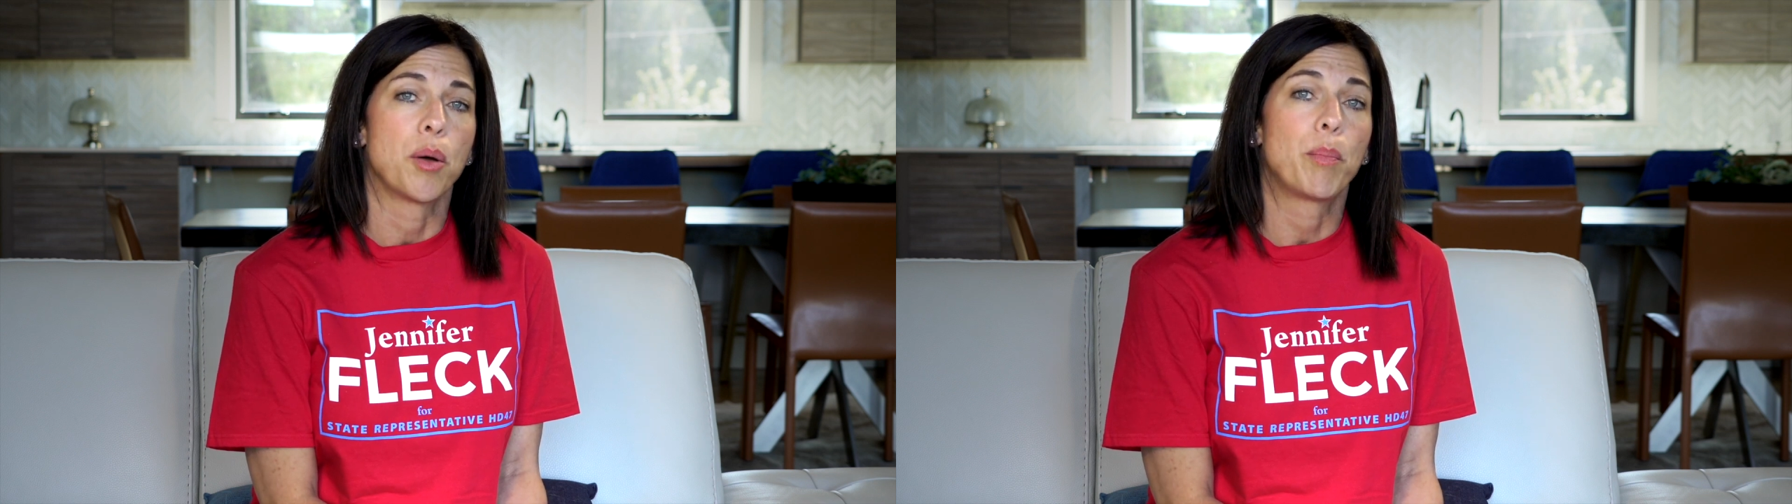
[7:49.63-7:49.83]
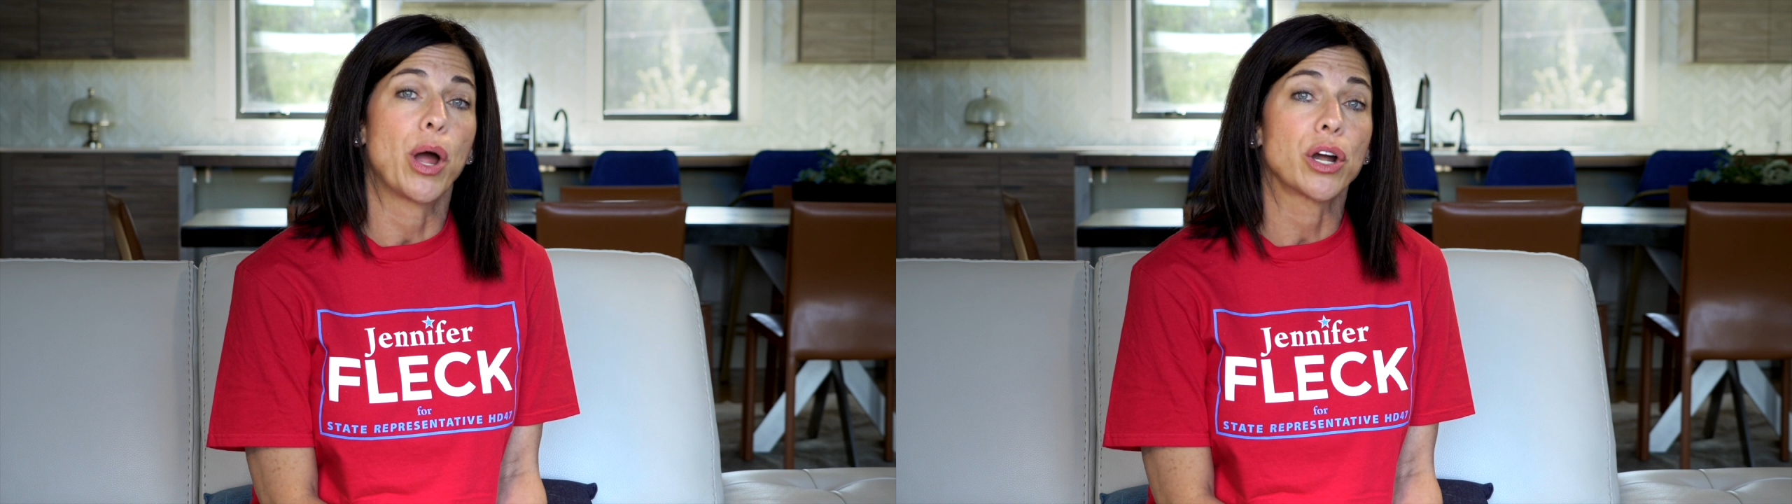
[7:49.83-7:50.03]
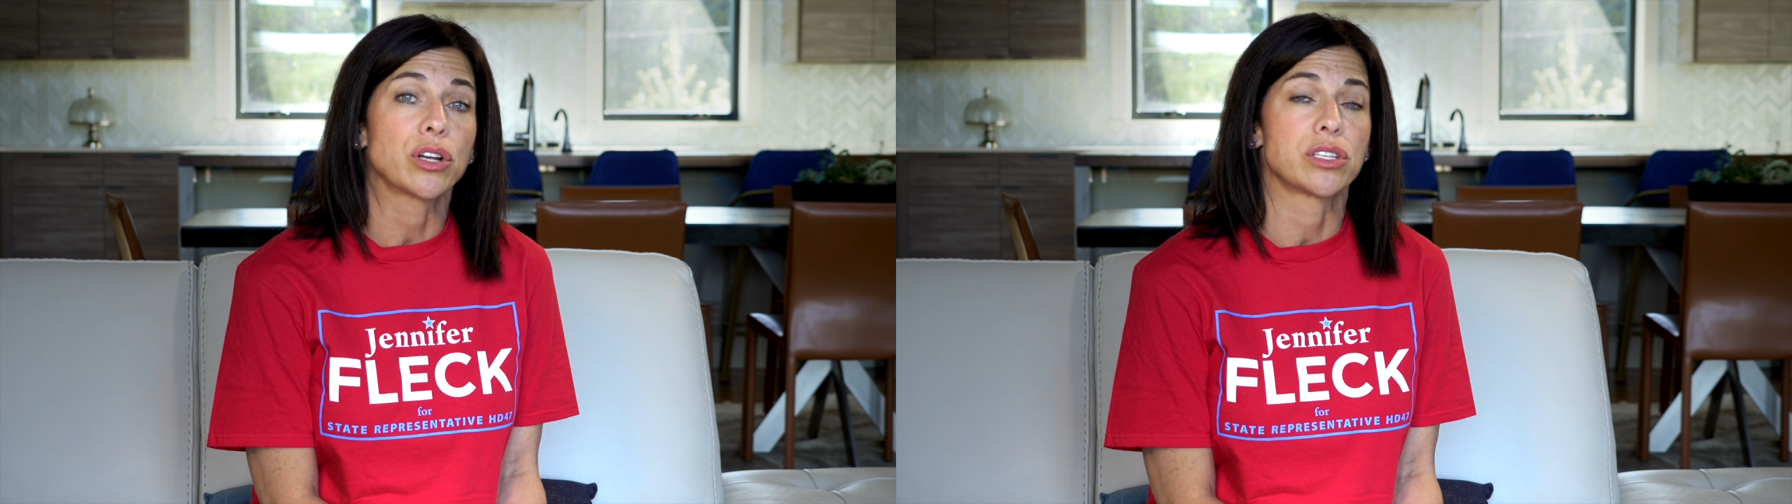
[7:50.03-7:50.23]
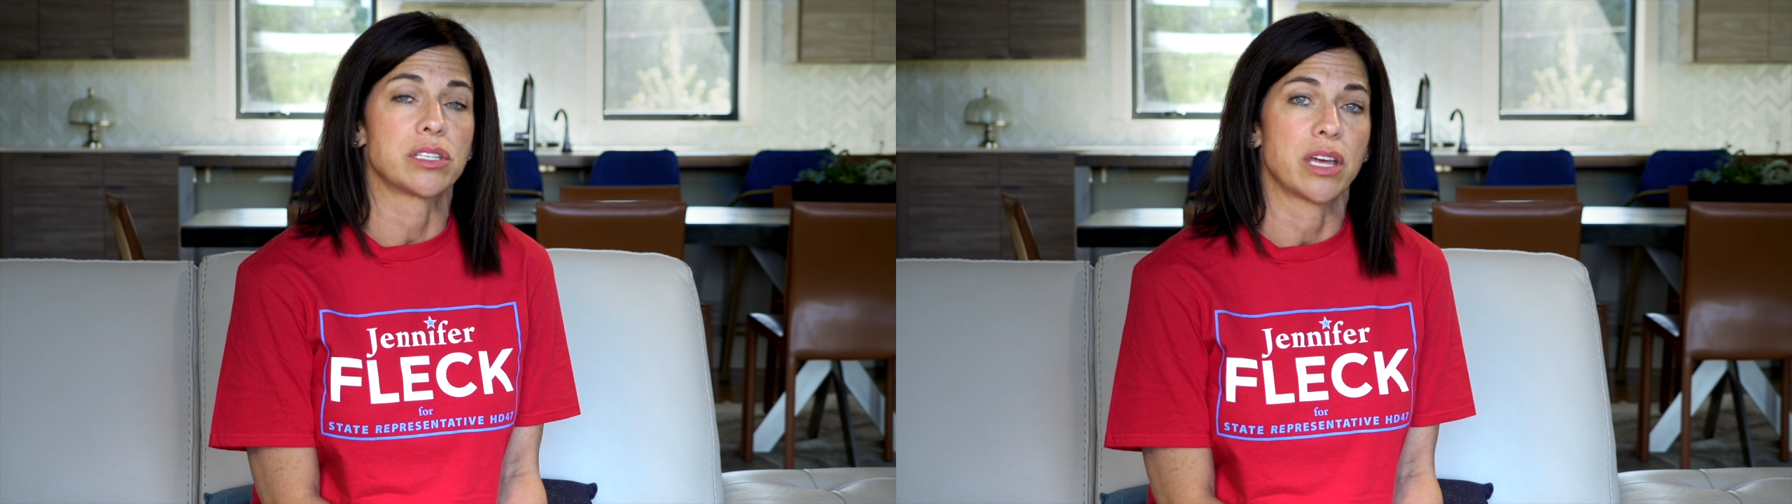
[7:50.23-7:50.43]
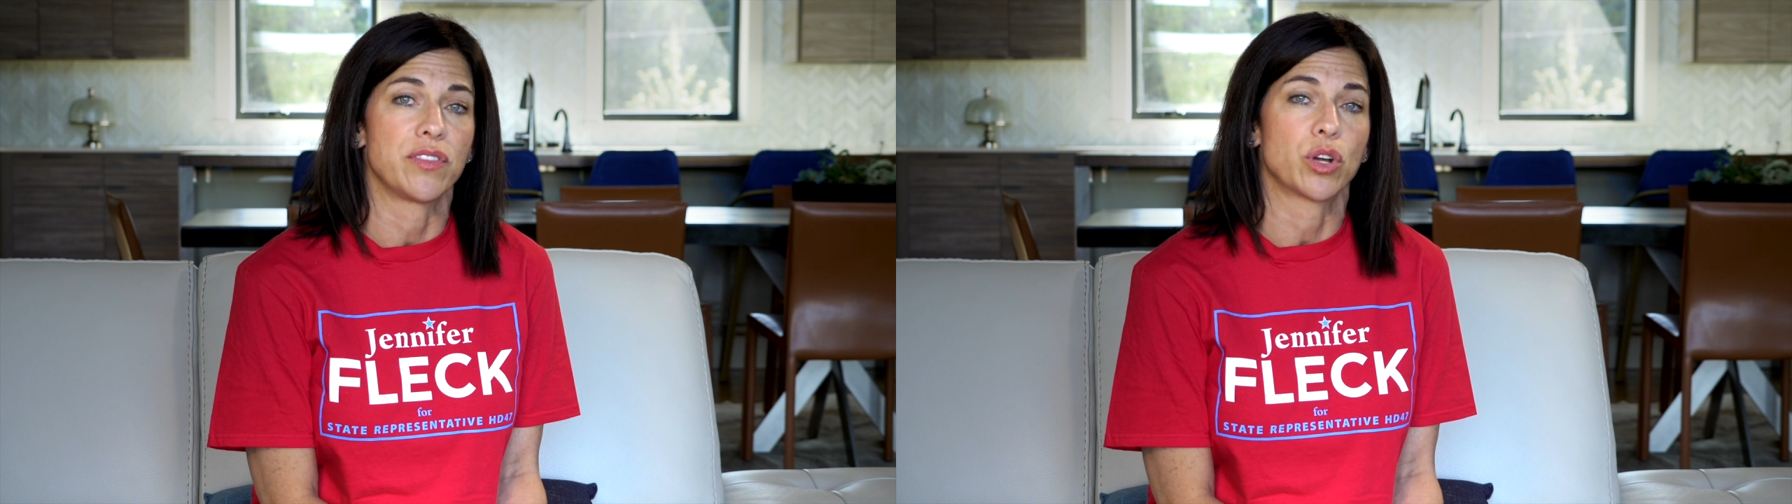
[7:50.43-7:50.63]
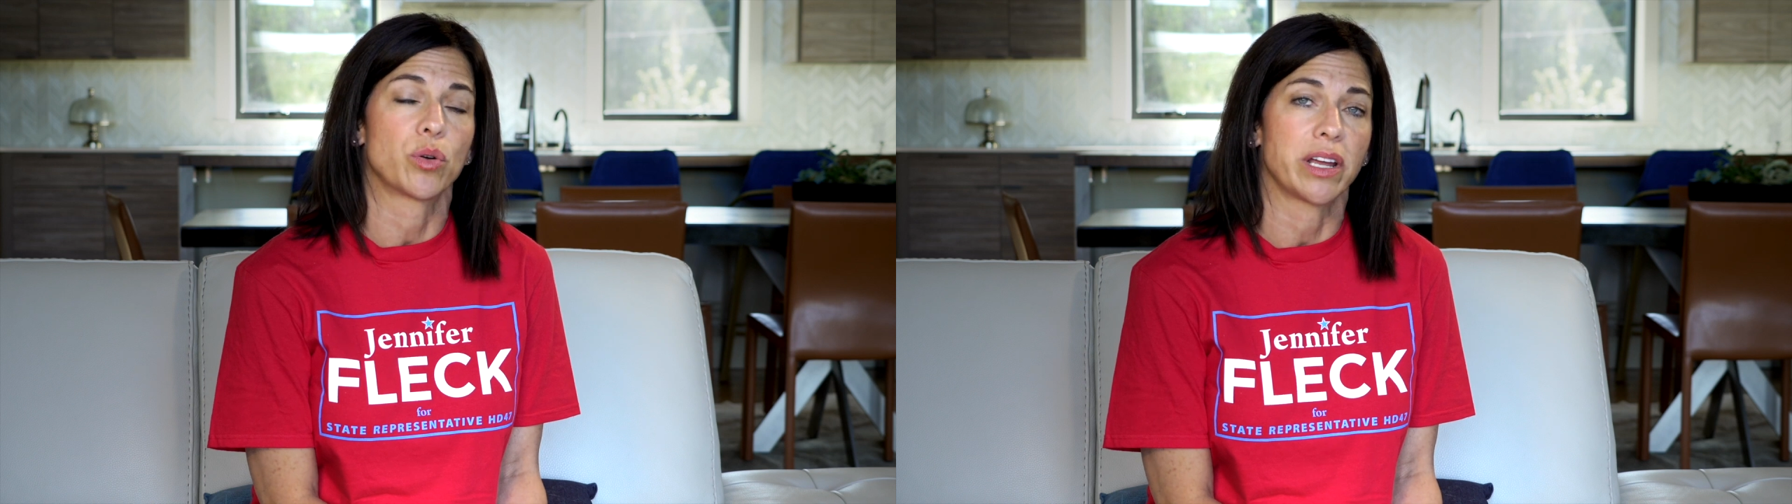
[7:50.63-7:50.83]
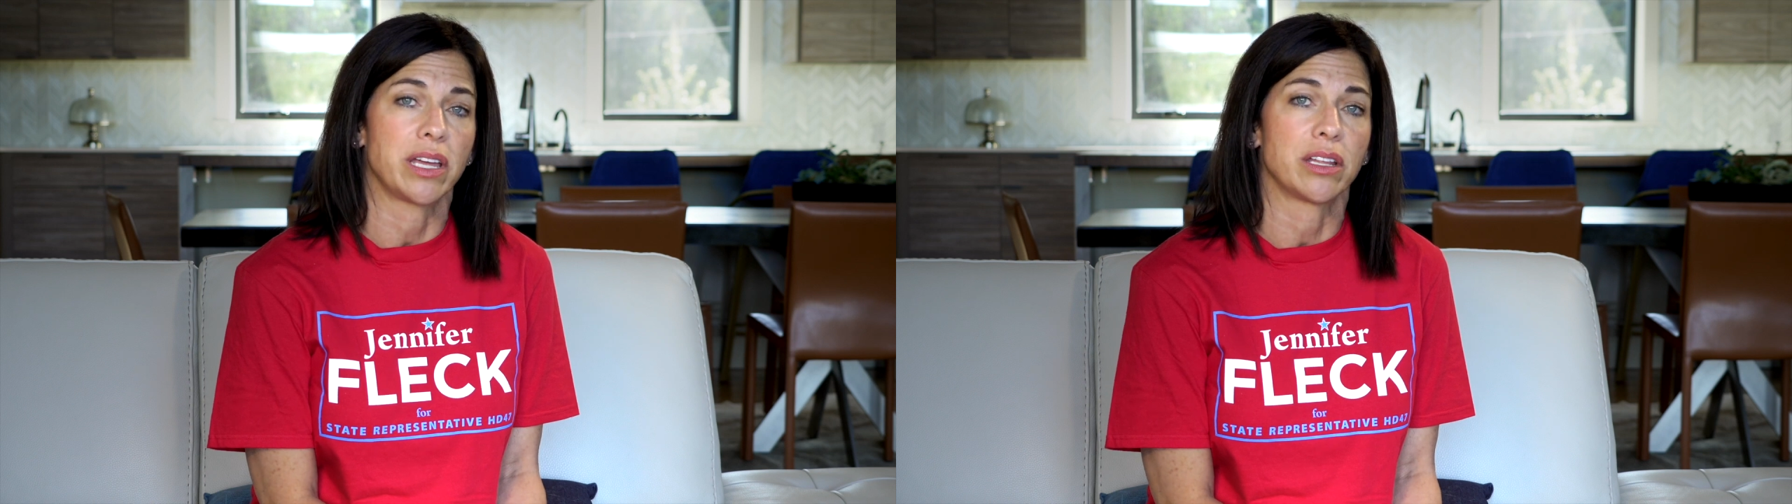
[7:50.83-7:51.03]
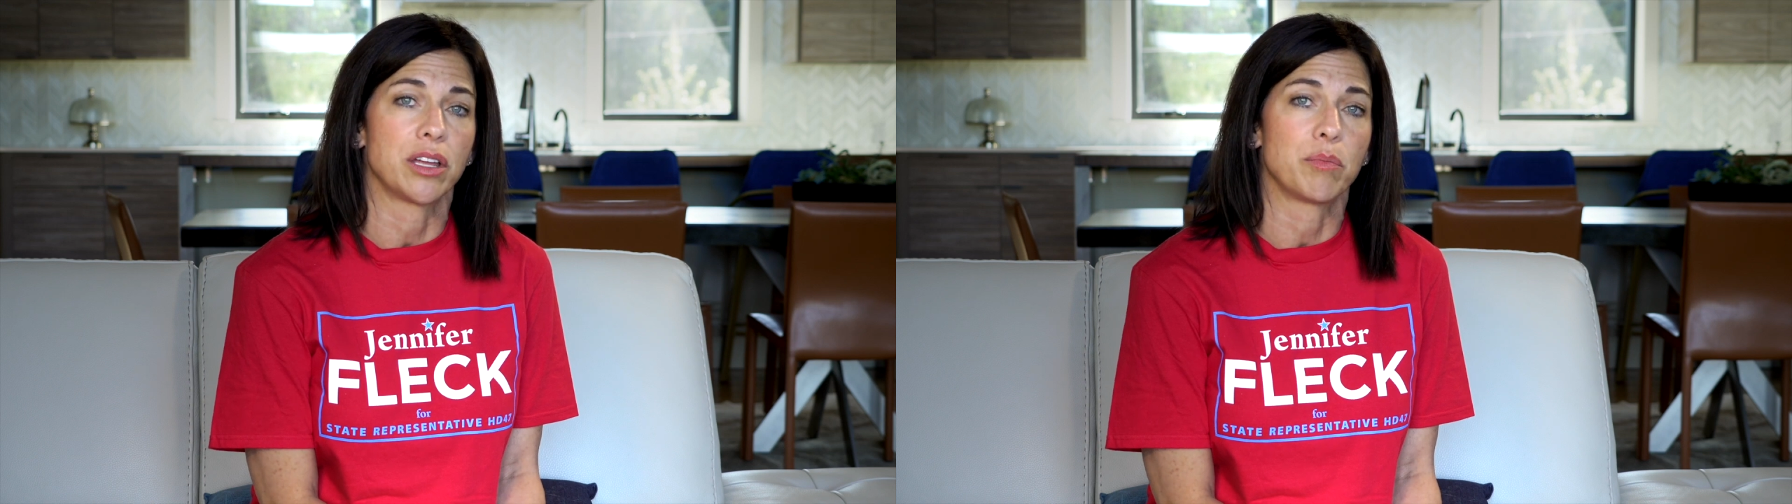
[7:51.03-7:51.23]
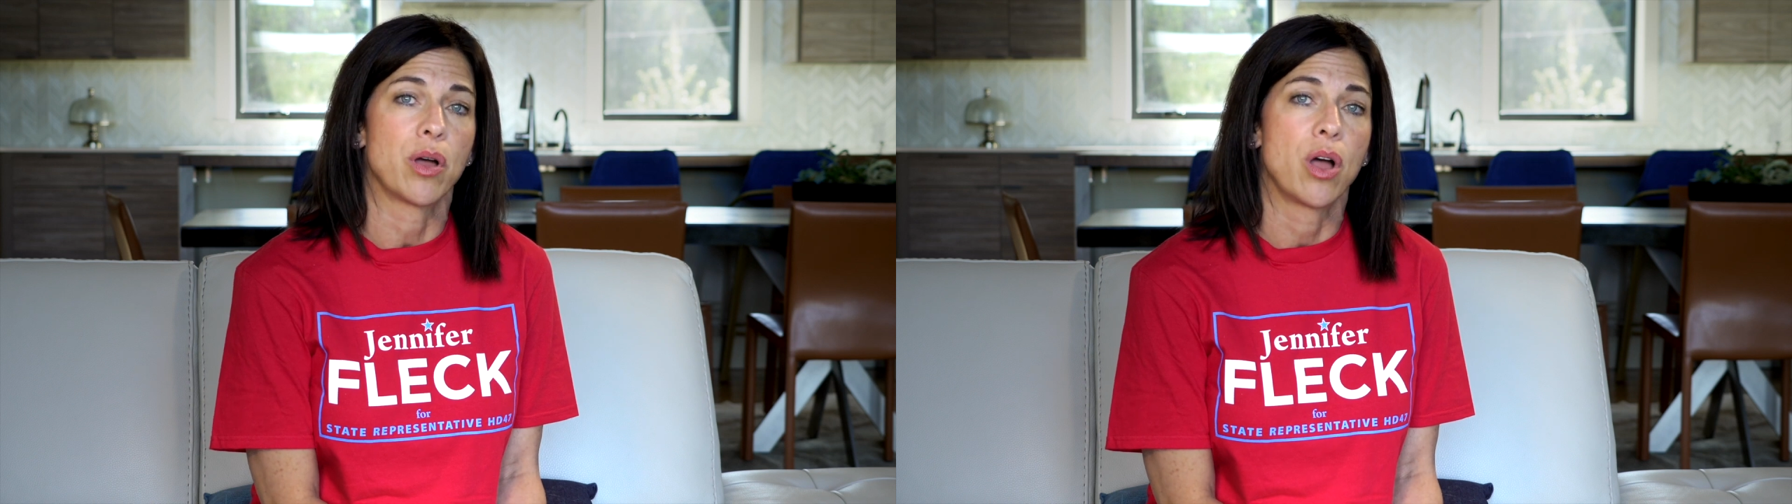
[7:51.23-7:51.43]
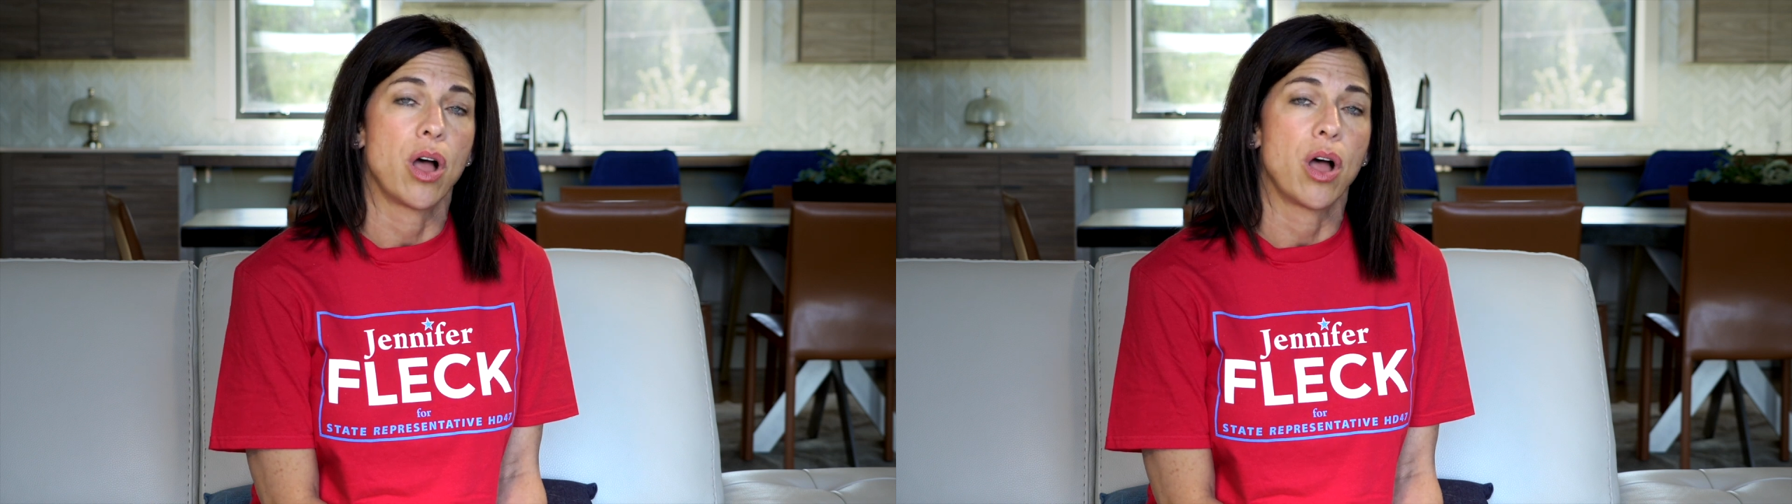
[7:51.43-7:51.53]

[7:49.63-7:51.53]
parts of the curriculum